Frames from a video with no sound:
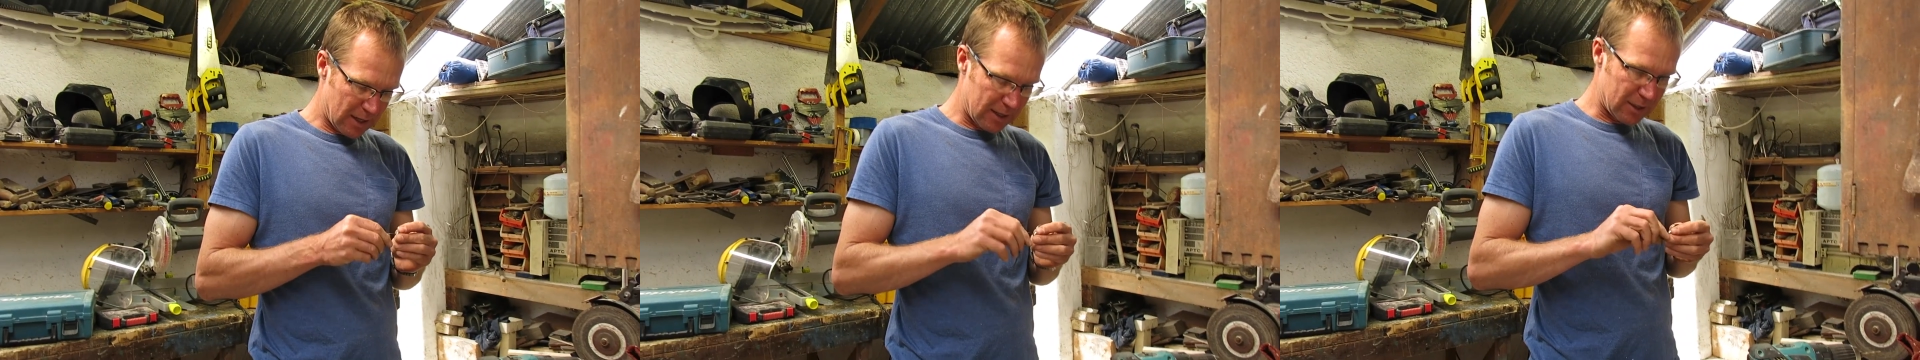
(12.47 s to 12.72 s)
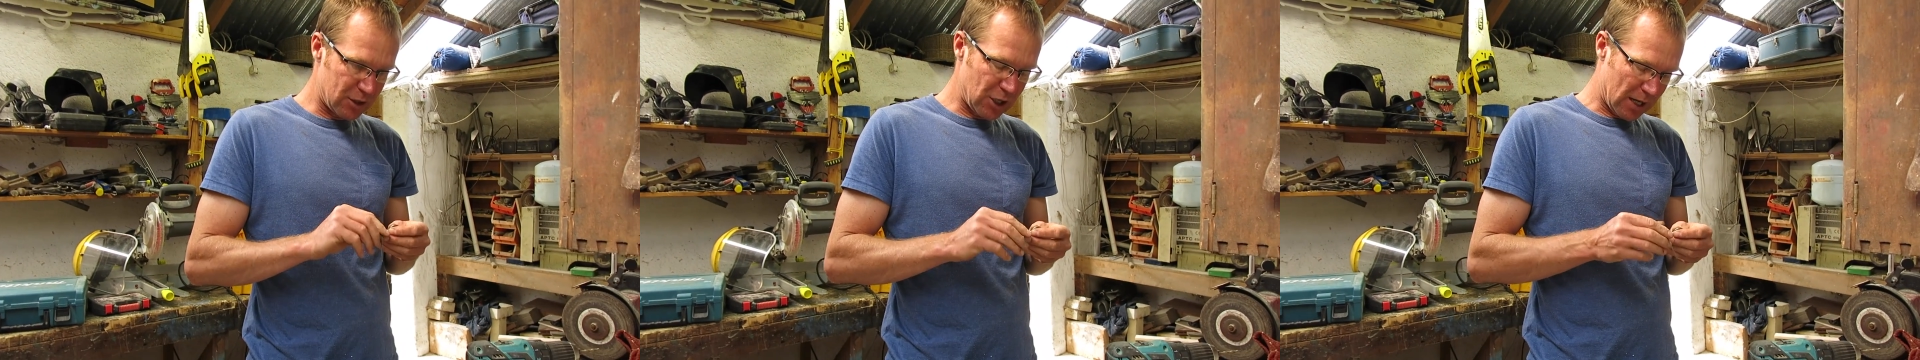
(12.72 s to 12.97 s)
and
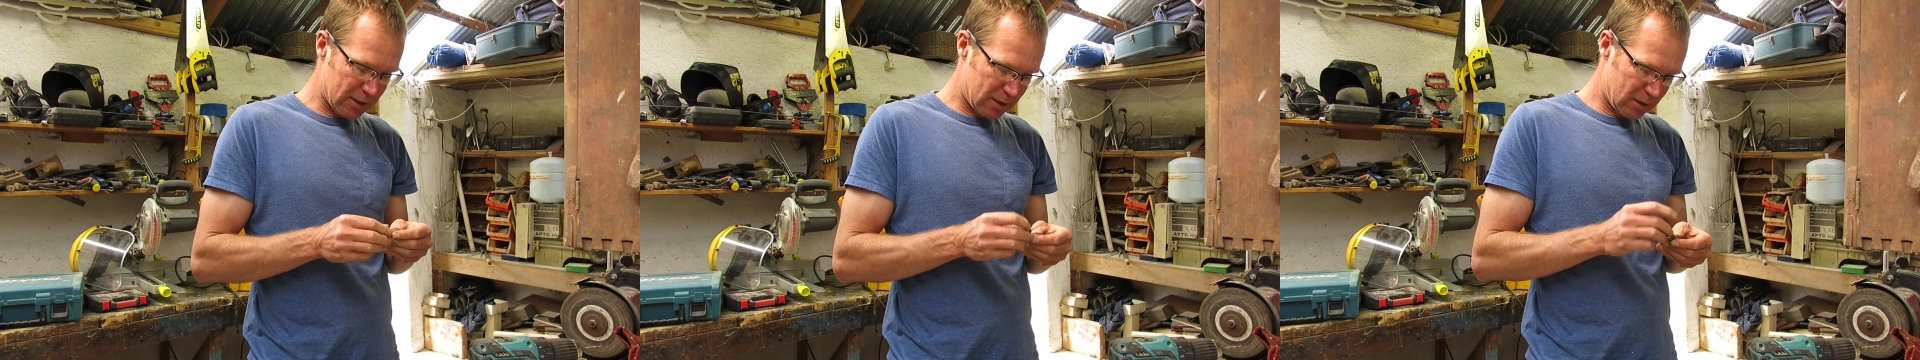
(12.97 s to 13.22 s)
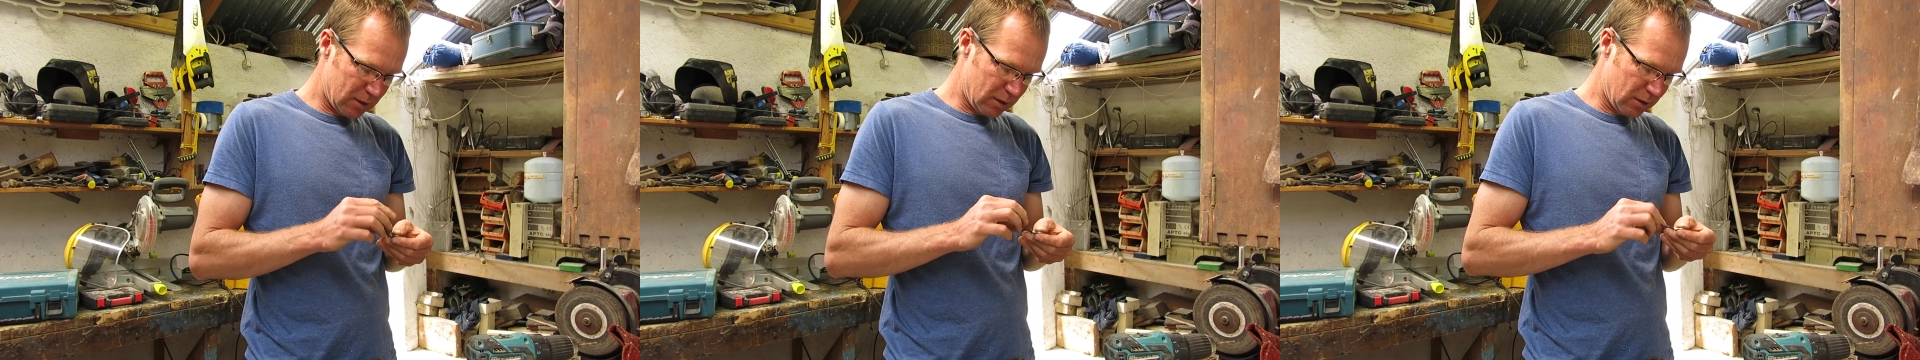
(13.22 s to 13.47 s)

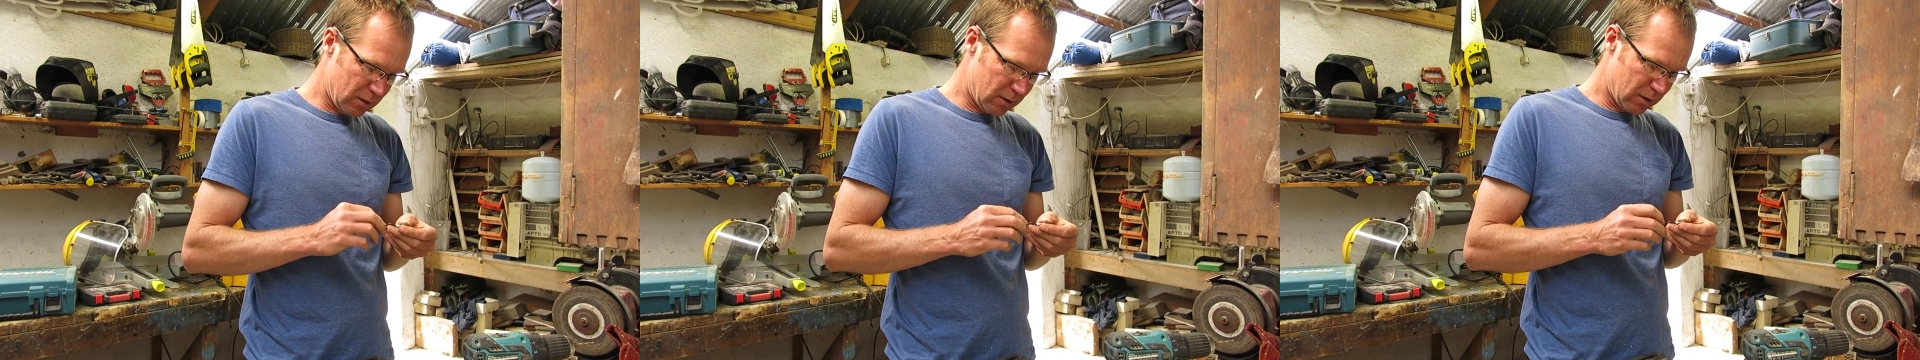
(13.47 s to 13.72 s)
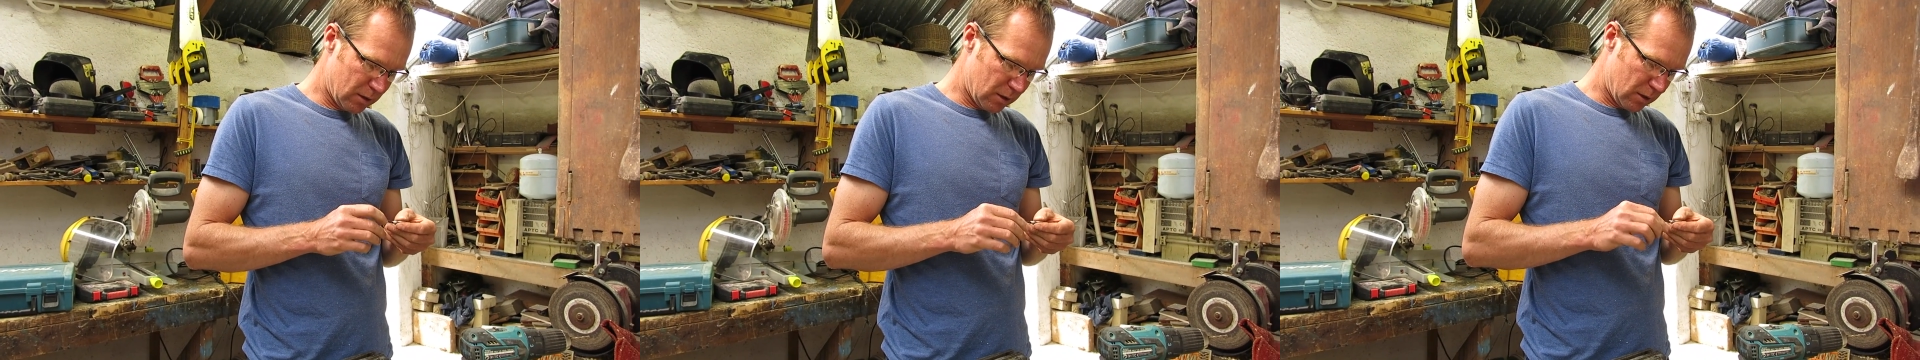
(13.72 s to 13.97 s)
adjusted.
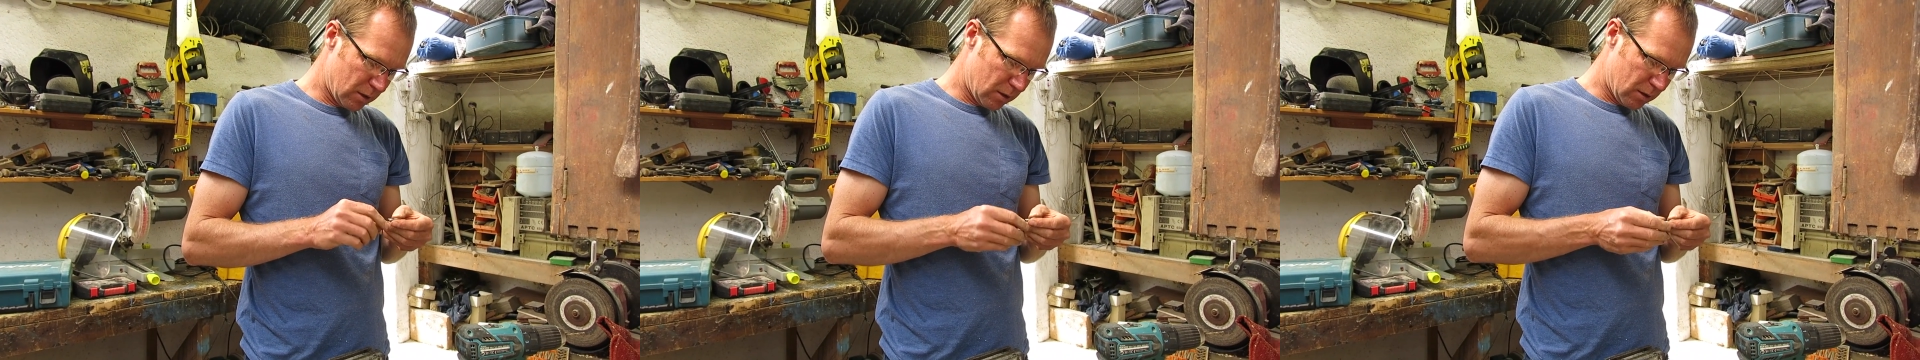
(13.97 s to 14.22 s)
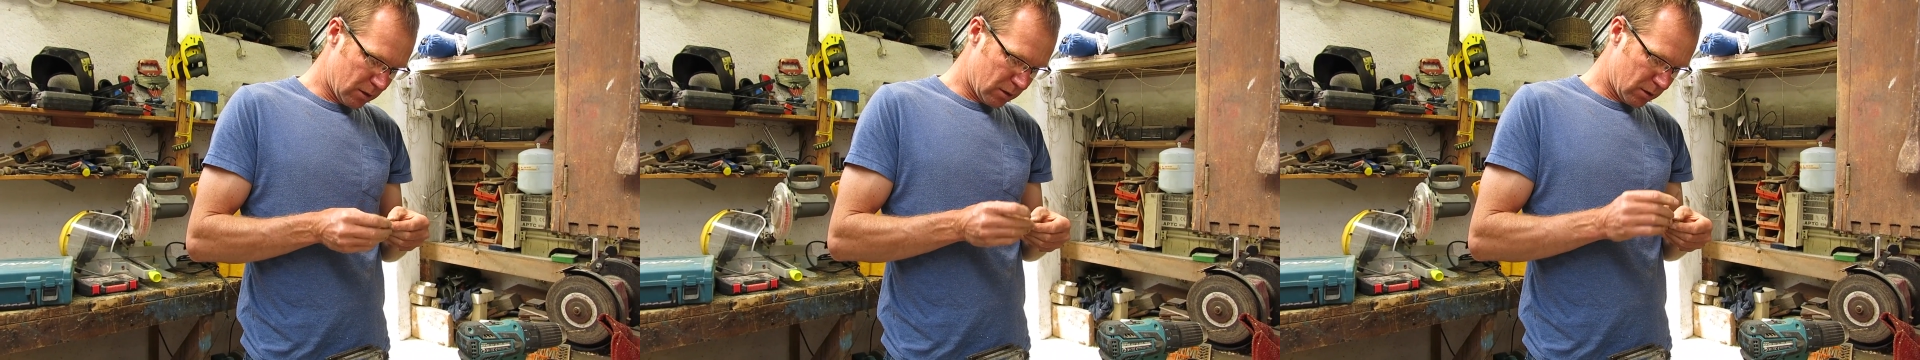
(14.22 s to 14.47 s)

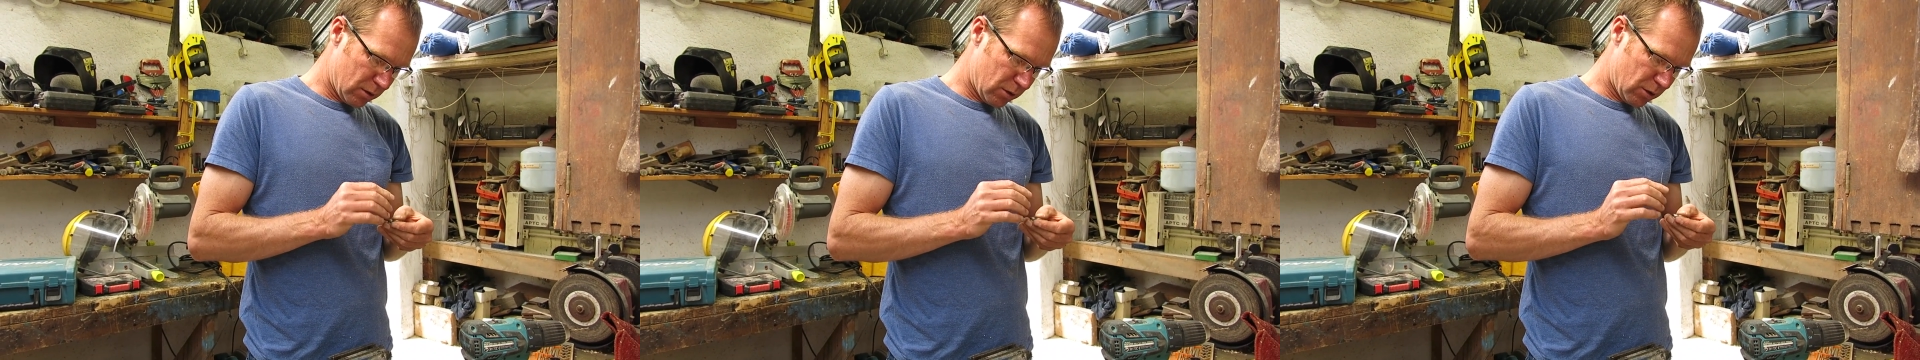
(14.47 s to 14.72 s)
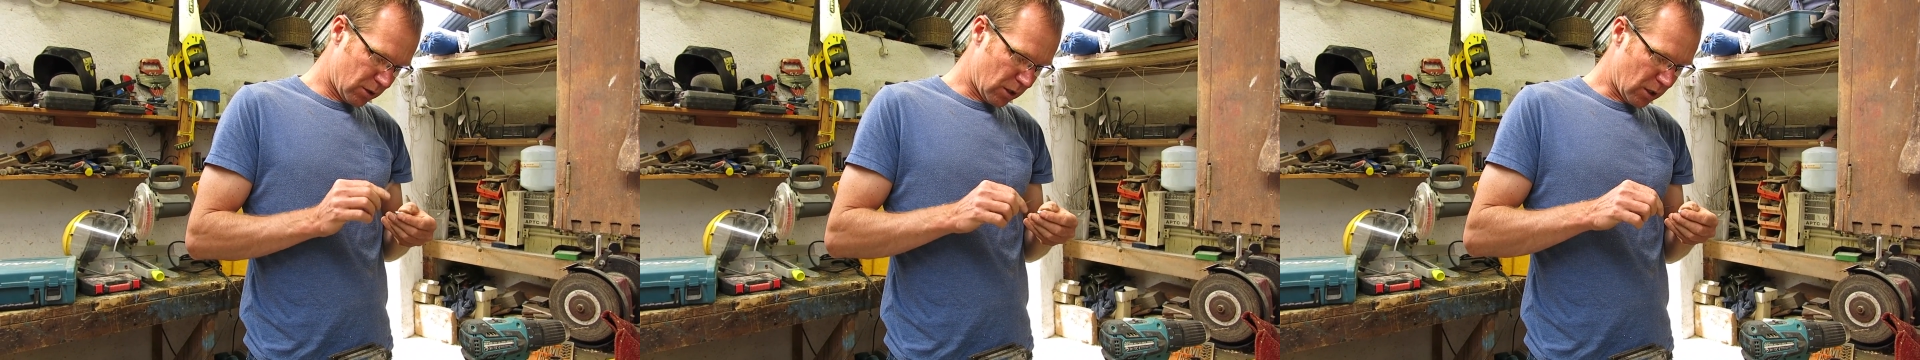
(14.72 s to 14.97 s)

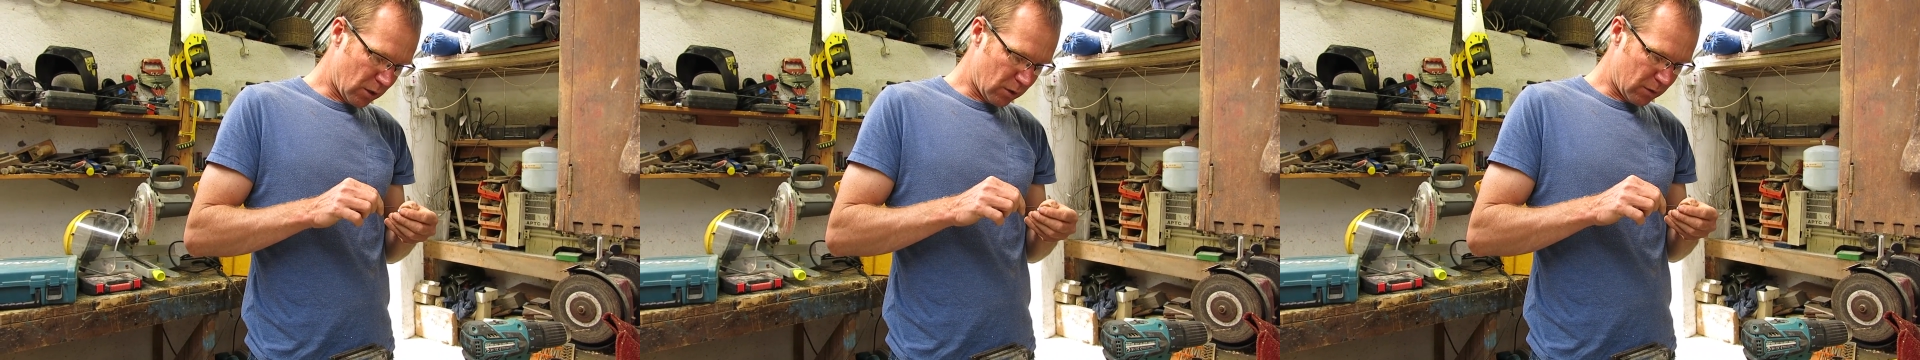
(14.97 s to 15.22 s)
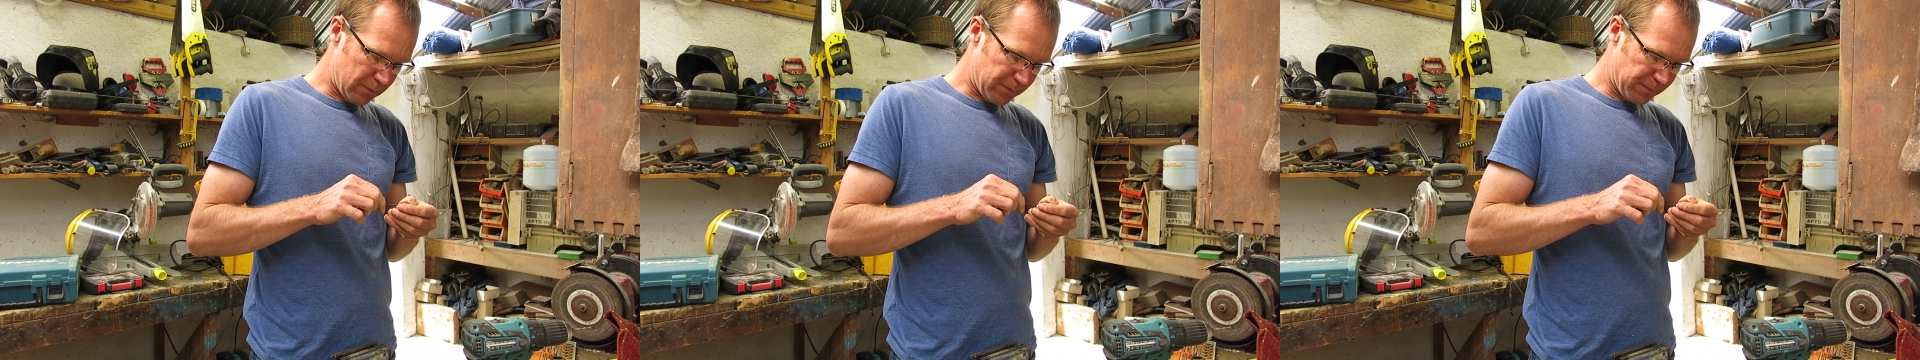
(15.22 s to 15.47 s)

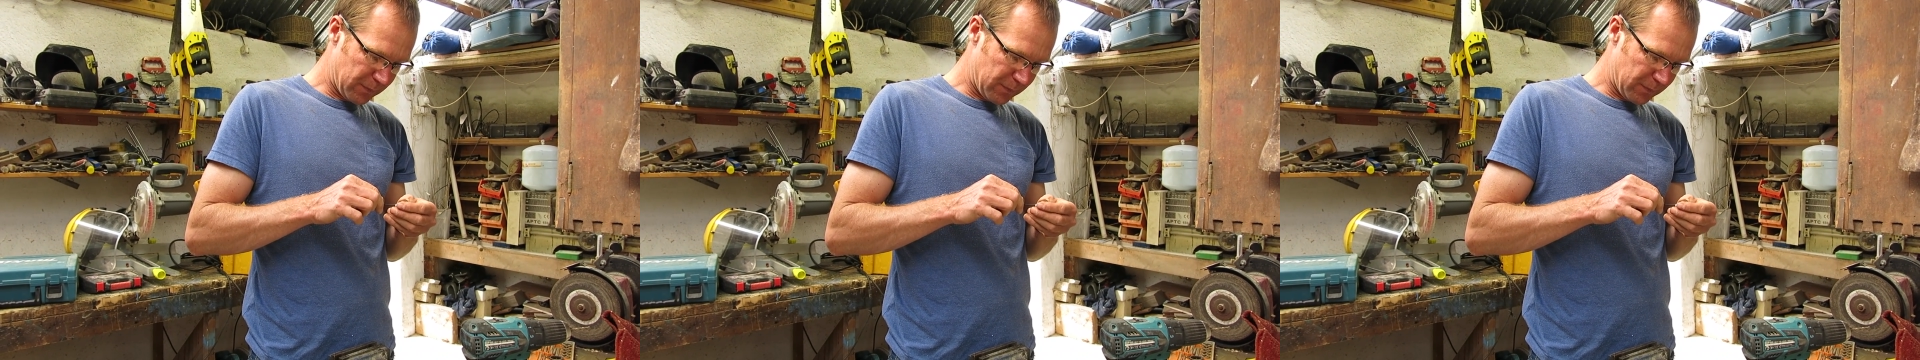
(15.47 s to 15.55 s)
So